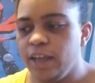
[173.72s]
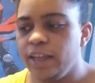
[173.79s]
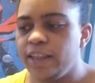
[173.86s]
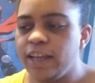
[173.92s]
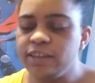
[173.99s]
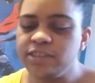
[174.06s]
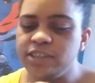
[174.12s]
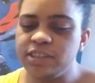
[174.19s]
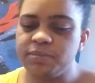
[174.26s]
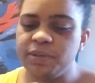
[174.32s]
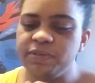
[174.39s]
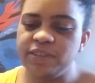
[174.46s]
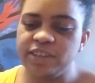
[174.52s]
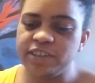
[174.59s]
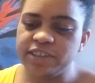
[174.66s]
Now she's
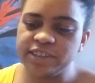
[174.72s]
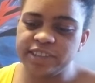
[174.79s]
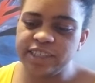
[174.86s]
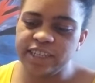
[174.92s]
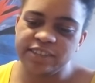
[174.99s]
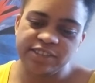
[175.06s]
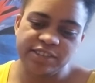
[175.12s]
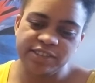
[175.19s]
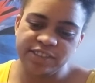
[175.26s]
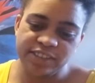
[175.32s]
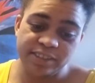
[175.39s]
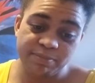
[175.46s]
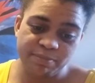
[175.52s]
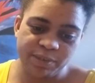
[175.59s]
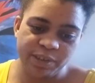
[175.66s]
moved to Thursday, so
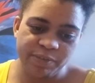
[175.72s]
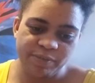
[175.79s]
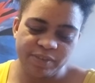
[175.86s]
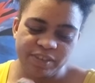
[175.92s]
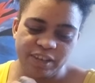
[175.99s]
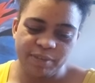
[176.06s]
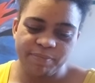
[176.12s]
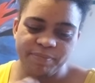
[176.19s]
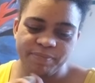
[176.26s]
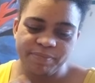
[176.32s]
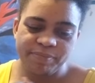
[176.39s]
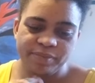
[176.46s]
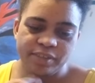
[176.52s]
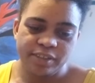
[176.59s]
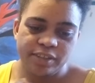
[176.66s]
she's improved some.
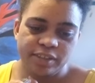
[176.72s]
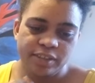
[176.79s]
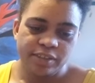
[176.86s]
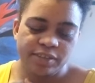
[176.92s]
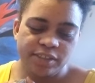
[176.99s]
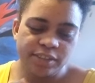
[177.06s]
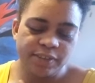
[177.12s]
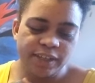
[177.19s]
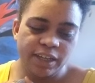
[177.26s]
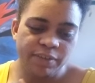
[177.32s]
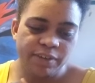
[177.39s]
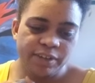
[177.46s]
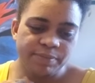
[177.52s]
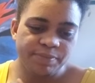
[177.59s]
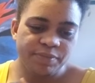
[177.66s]
So
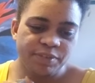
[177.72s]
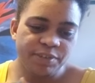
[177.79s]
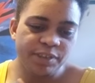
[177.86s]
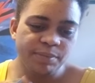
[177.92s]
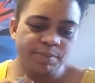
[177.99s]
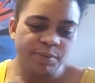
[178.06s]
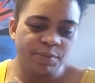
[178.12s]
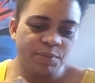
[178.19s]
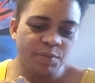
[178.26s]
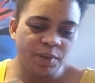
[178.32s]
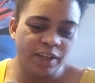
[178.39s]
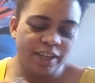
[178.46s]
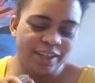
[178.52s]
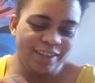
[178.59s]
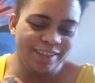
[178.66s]
anyway, group
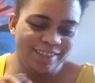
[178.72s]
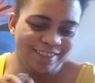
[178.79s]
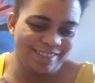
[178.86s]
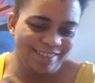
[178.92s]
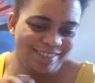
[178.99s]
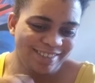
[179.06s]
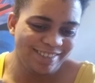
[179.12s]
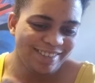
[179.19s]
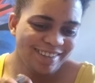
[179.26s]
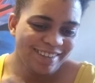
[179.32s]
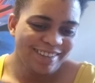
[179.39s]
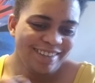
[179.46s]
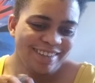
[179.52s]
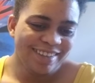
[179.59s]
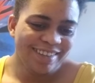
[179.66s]
one.
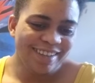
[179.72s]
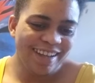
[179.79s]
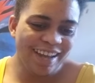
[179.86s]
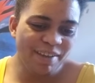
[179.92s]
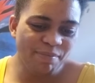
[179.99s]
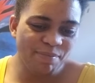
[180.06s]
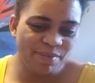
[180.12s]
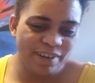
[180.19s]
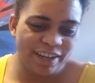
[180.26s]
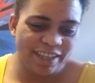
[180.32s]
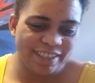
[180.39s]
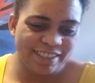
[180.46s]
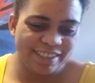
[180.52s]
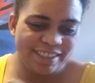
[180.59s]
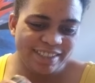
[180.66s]

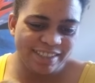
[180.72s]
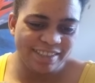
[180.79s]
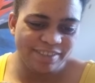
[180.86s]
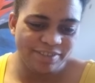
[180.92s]
Empress.